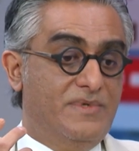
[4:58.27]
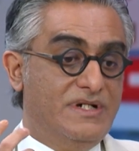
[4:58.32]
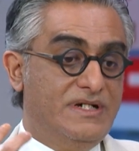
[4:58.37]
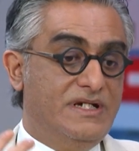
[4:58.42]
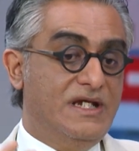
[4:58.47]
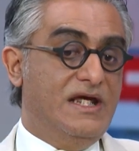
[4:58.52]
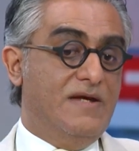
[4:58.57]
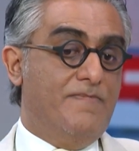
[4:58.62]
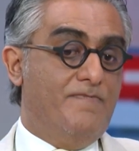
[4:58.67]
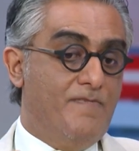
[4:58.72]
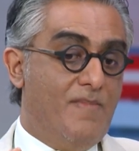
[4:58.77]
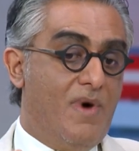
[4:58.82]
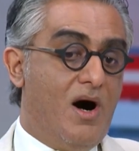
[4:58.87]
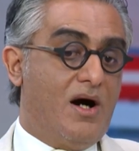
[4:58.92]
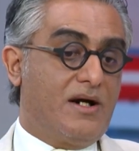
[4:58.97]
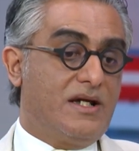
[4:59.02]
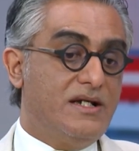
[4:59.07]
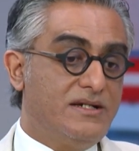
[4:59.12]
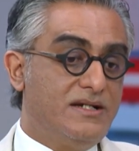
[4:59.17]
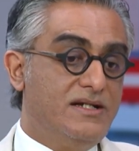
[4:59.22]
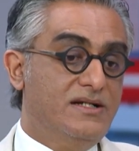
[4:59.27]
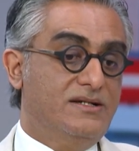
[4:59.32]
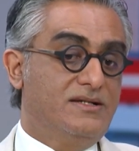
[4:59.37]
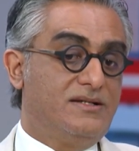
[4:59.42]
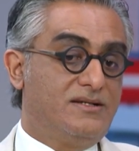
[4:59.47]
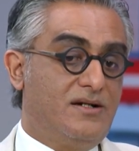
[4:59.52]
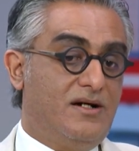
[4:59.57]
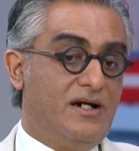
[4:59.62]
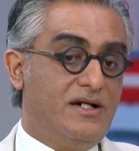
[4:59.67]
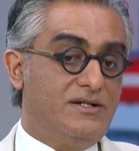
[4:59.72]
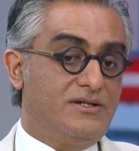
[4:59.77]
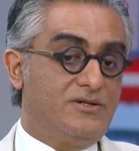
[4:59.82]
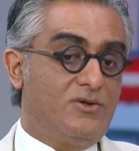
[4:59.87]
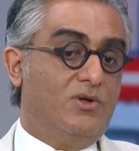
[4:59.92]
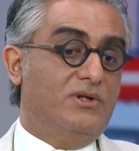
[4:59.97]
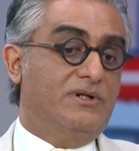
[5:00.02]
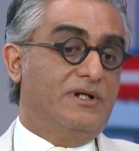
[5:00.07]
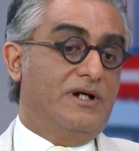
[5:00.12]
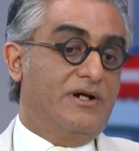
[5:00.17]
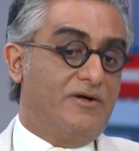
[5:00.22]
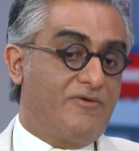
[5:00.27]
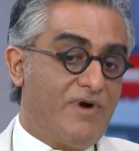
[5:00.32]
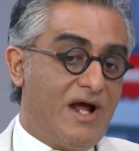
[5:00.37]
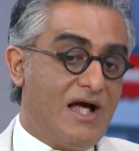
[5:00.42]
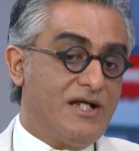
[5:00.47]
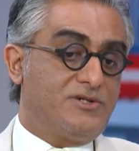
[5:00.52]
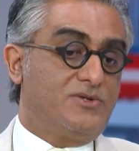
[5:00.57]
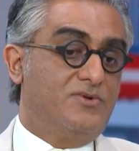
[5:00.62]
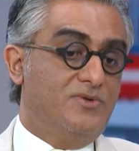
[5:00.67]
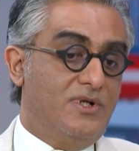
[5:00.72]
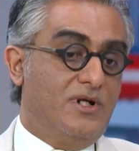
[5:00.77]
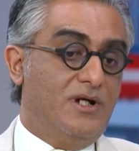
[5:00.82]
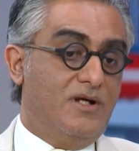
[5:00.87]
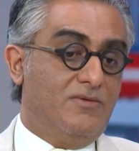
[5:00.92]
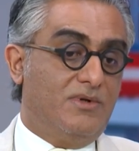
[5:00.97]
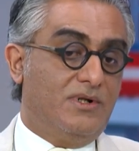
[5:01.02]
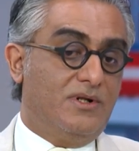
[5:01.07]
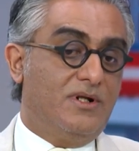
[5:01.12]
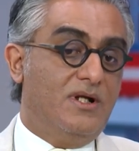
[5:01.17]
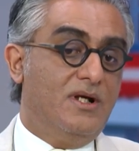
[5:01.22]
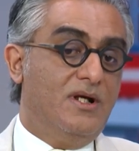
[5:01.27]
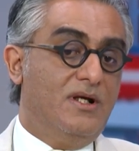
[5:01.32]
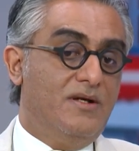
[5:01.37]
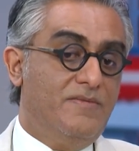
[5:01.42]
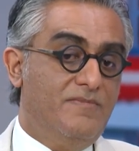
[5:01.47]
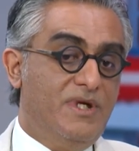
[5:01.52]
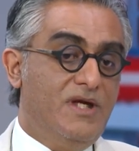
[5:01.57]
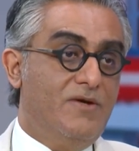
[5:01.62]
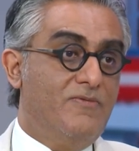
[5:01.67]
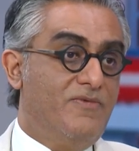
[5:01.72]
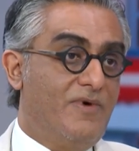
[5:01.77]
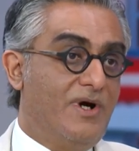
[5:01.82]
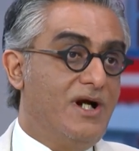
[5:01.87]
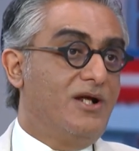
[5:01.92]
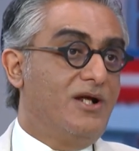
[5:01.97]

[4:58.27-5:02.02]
deep market insights on the grassroots level, being very